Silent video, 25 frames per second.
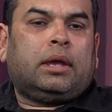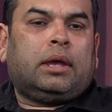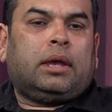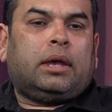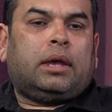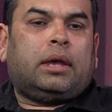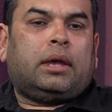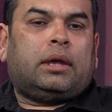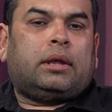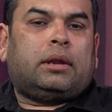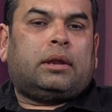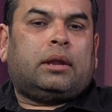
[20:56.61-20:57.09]

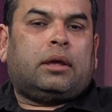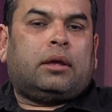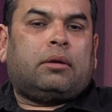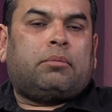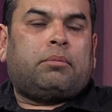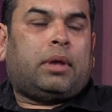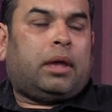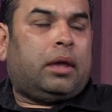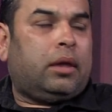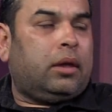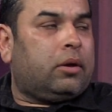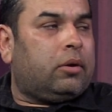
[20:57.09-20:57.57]
in uh,
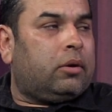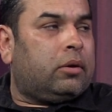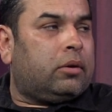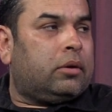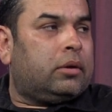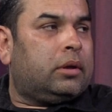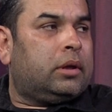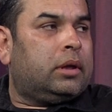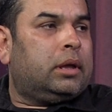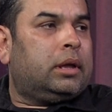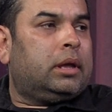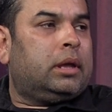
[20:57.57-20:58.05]

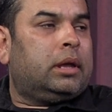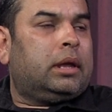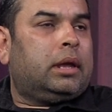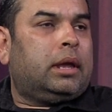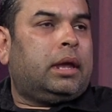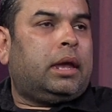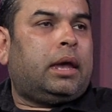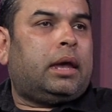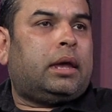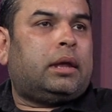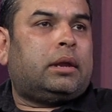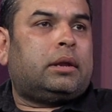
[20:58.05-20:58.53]
Mexico
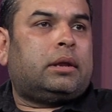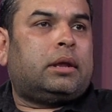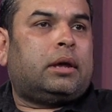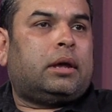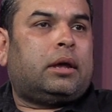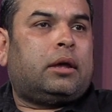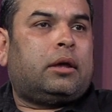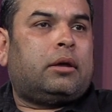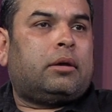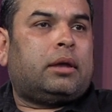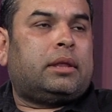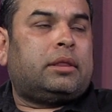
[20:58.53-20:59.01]
and
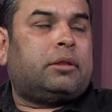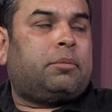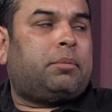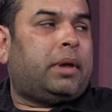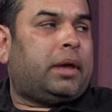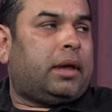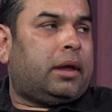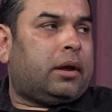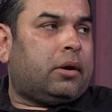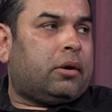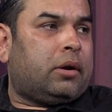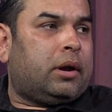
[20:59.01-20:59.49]
uh, in the
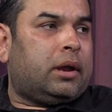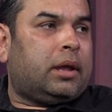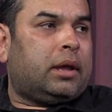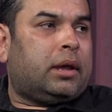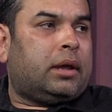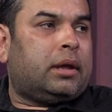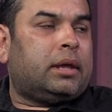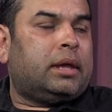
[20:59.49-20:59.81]
Bay Area.